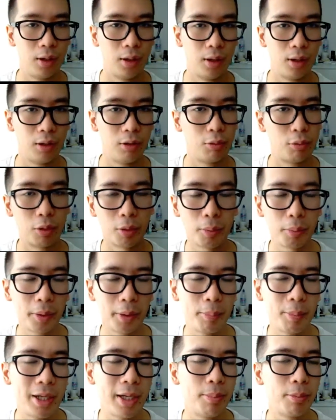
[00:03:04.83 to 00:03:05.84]
There are probably
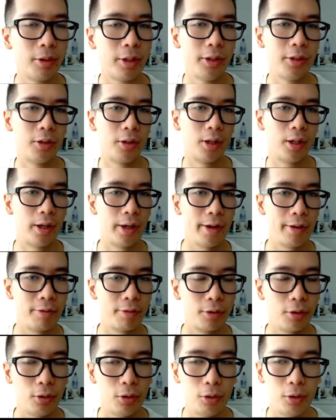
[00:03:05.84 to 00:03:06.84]
people in your life,
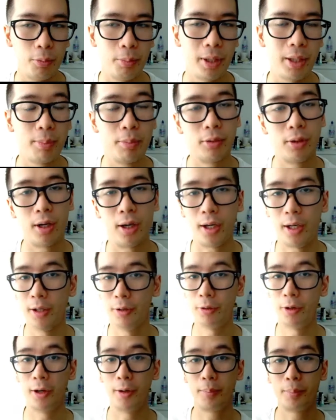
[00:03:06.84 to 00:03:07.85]
or people higher
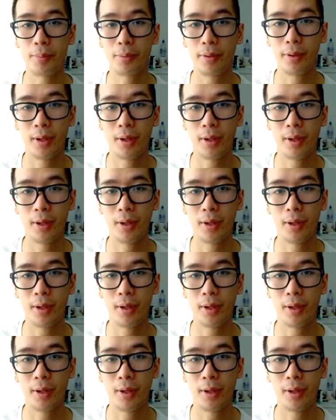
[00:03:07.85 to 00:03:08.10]
up,